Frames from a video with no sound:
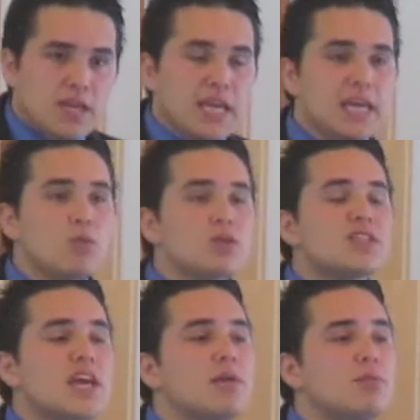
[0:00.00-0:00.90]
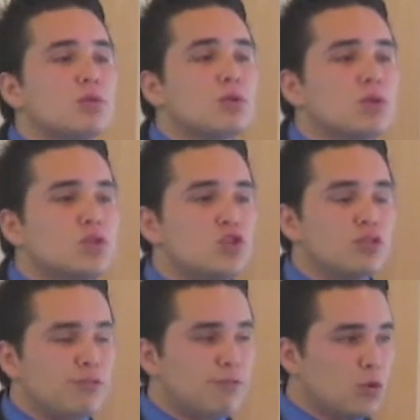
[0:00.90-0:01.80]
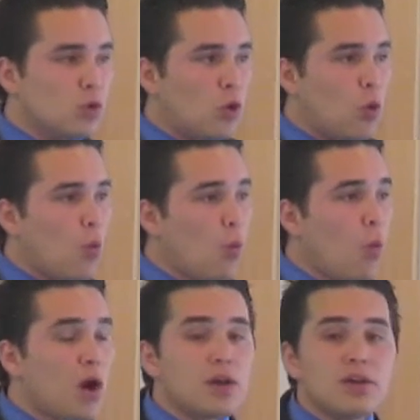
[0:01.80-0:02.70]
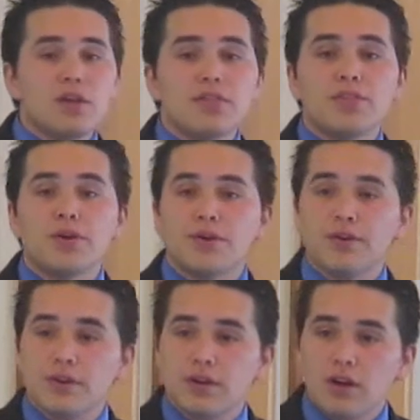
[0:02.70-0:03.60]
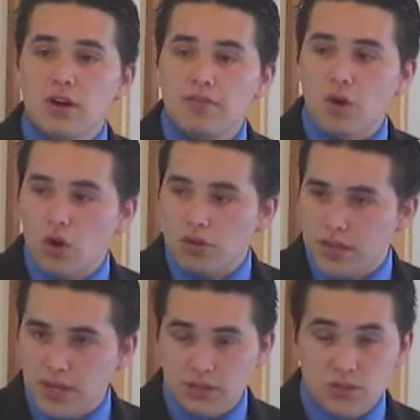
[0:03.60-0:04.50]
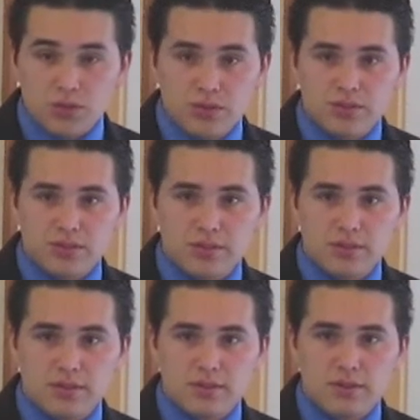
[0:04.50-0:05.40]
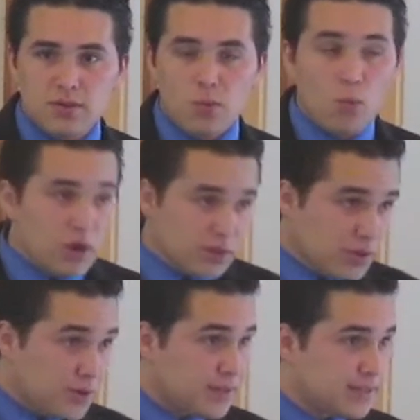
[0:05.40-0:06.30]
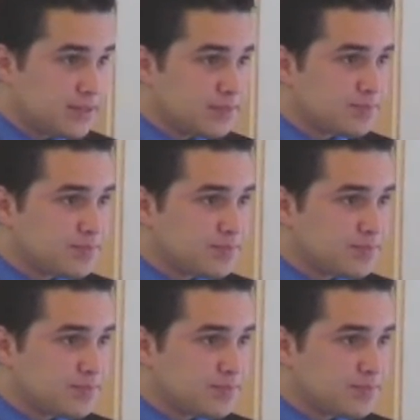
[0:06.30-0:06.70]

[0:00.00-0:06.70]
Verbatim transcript: He was able to fool one third of all the angels. One third.